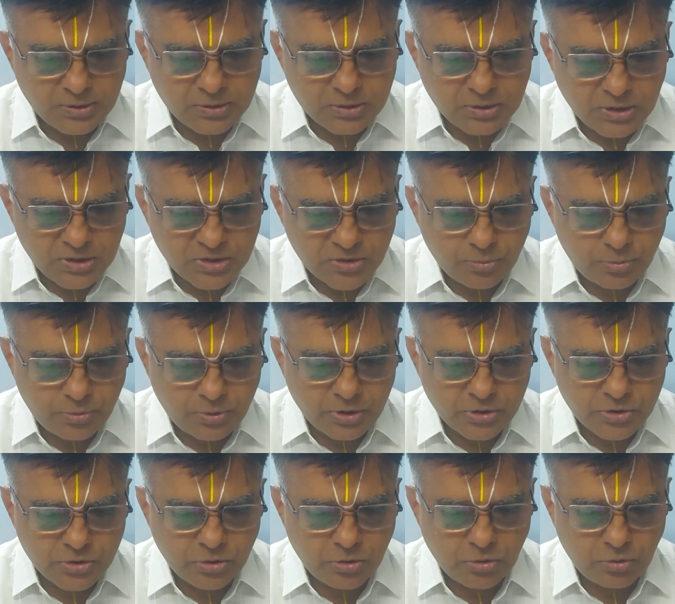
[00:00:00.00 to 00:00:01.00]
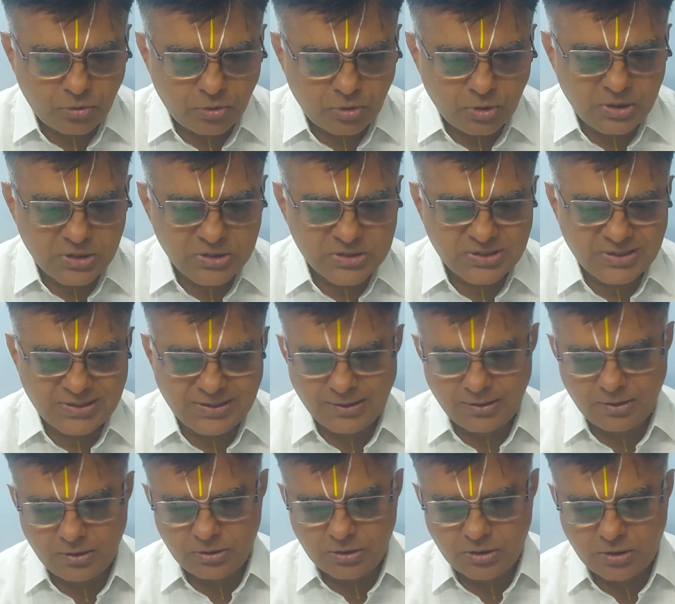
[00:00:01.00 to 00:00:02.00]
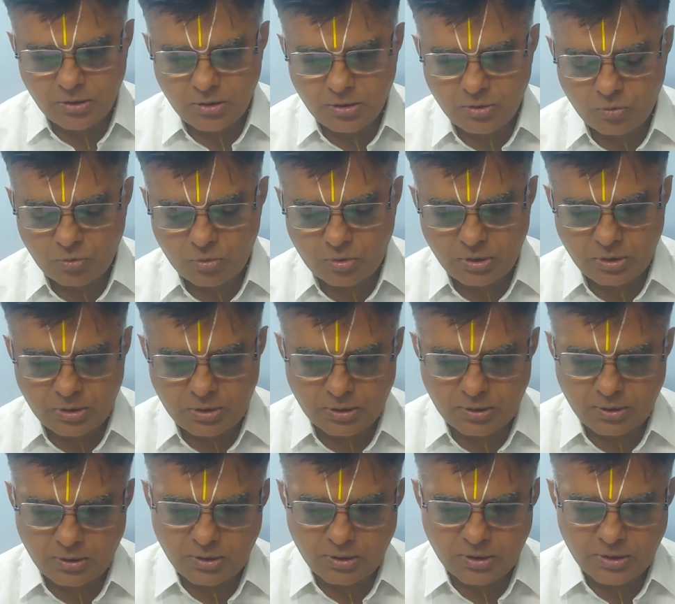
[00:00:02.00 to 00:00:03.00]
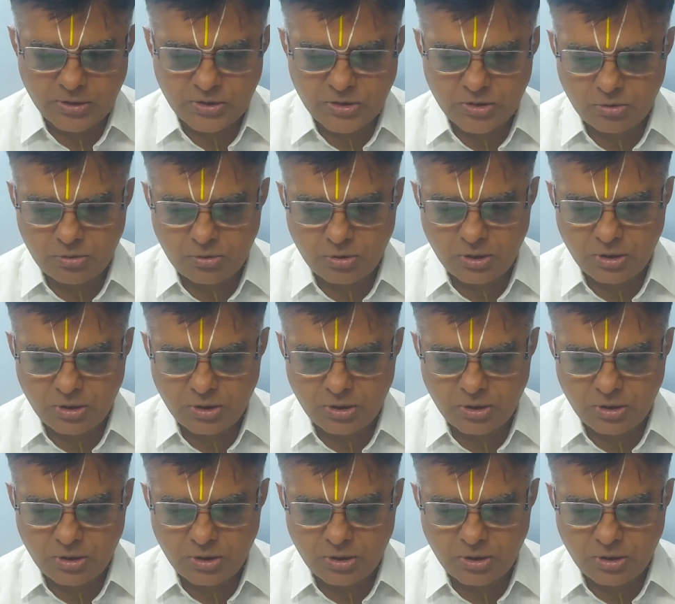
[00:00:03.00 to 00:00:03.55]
Transportation, your this health, okay, got a lot of shit.